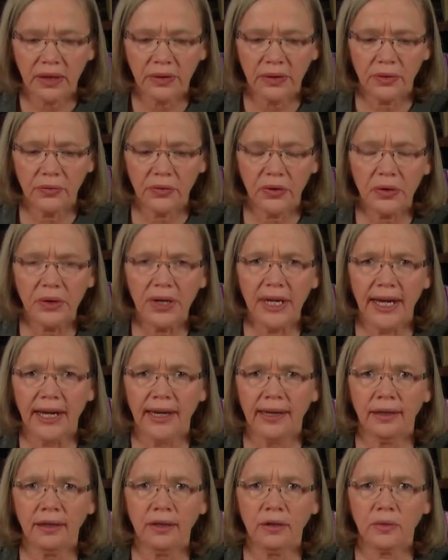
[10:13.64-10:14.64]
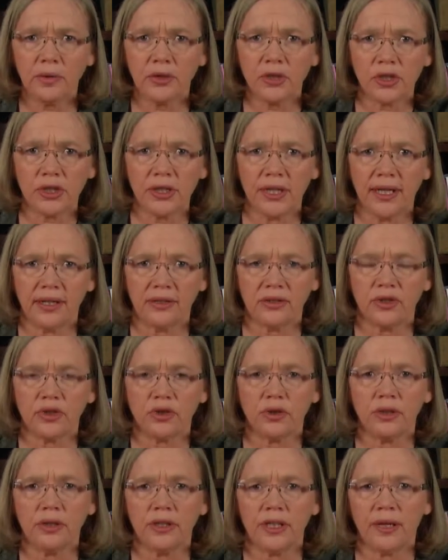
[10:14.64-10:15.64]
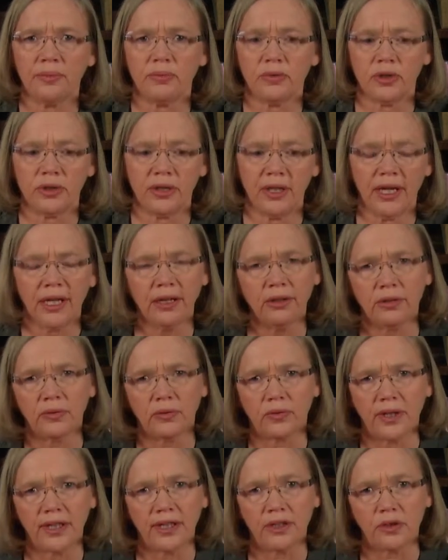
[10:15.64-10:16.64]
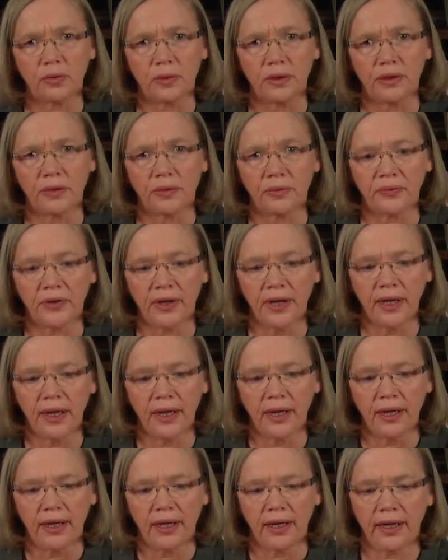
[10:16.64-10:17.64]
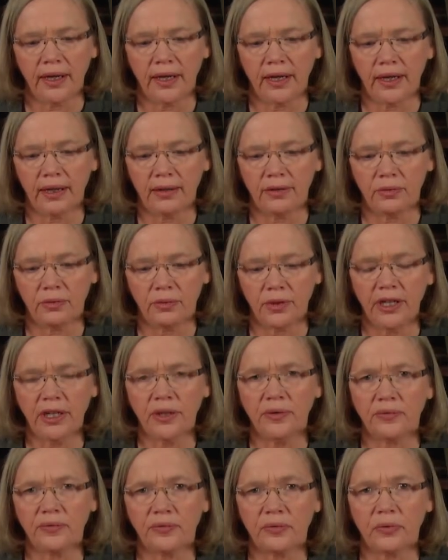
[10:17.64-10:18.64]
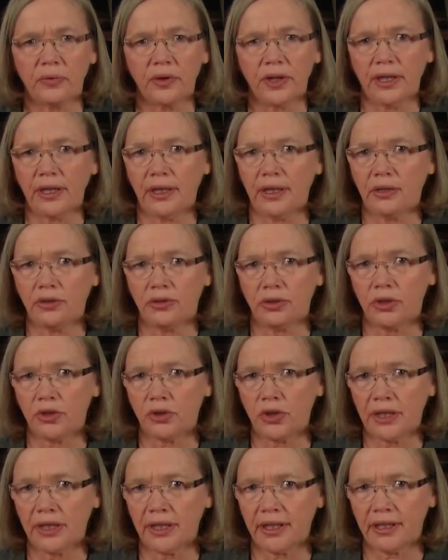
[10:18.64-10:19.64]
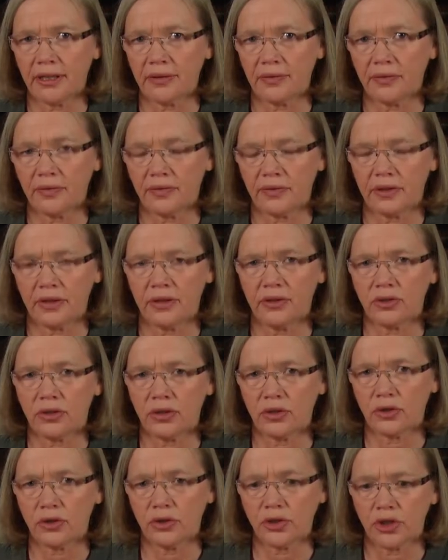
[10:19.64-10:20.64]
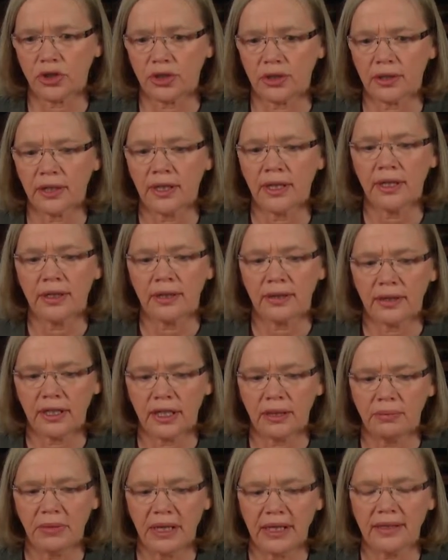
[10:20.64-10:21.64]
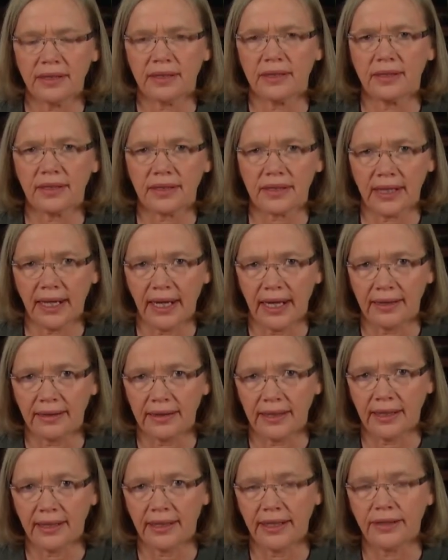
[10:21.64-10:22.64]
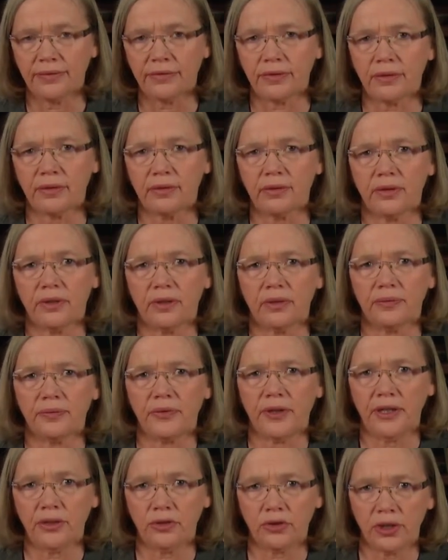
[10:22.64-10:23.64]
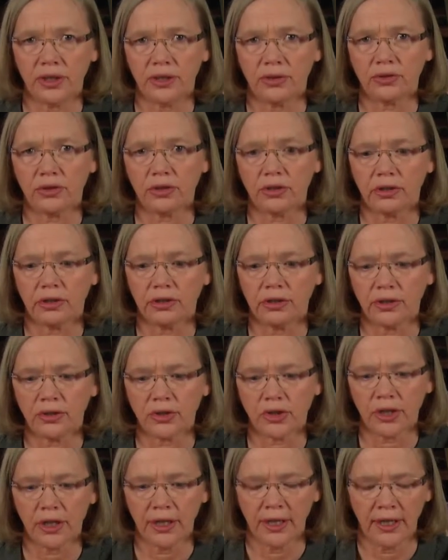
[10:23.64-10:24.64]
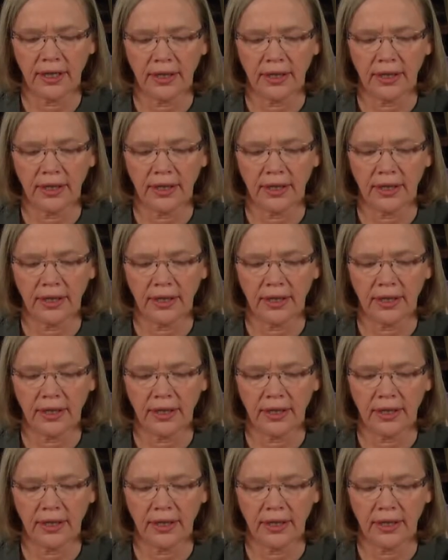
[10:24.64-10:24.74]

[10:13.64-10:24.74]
the very end, which takes a student up to the end of grade twelve and ready for any tertiary kind of institution. Their maths is at that level of entry into college.